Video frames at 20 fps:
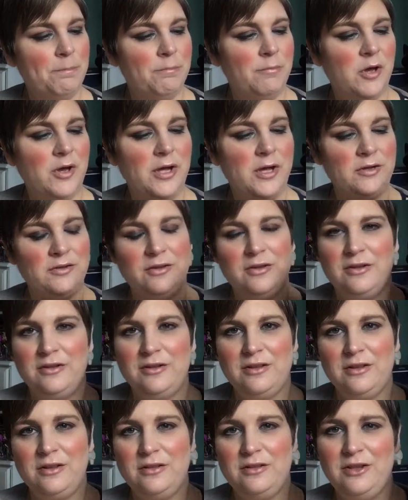but
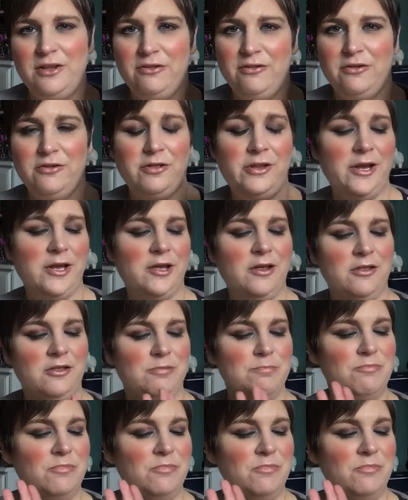these are like